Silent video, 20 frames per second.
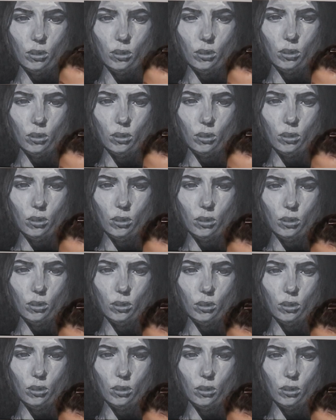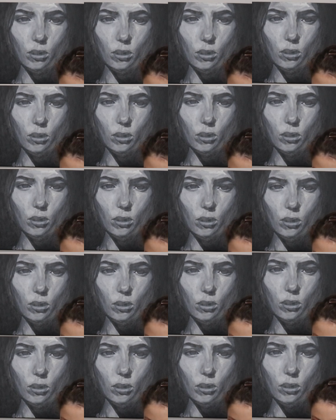
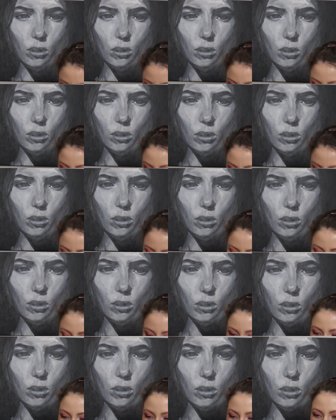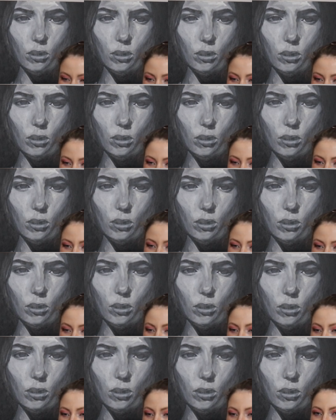
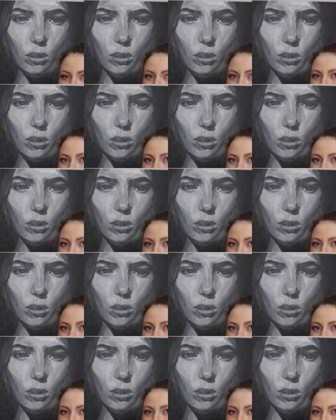This person isn't speaking.